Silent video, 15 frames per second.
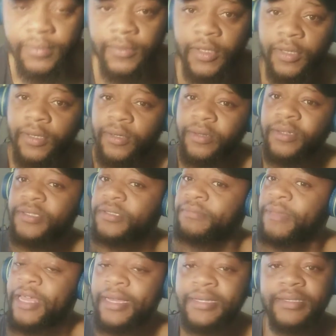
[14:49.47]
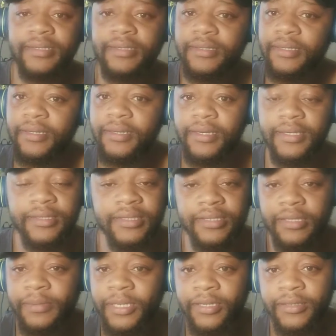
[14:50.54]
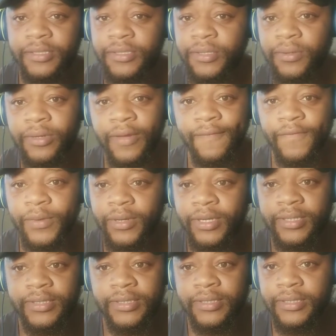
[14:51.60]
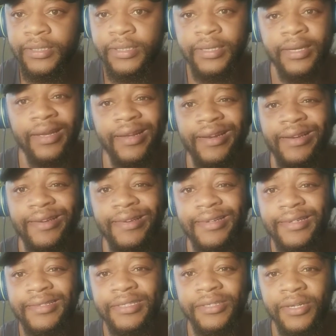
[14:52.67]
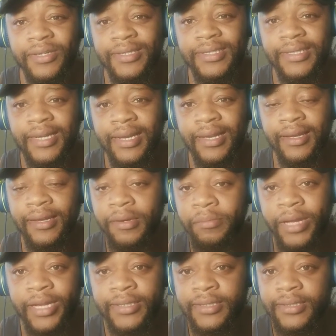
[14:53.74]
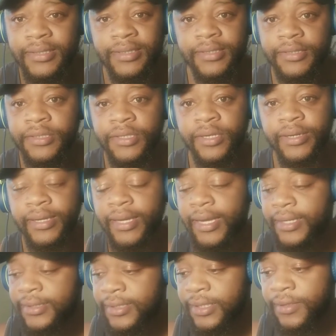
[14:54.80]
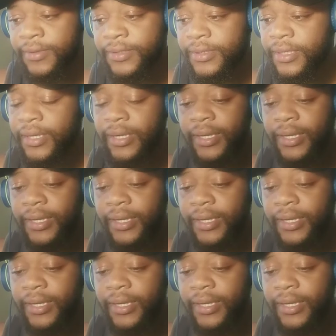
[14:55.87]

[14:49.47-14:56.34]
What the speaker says: because Max, he's similar to Tony Ferguson, does not tire in matches, does not gas out.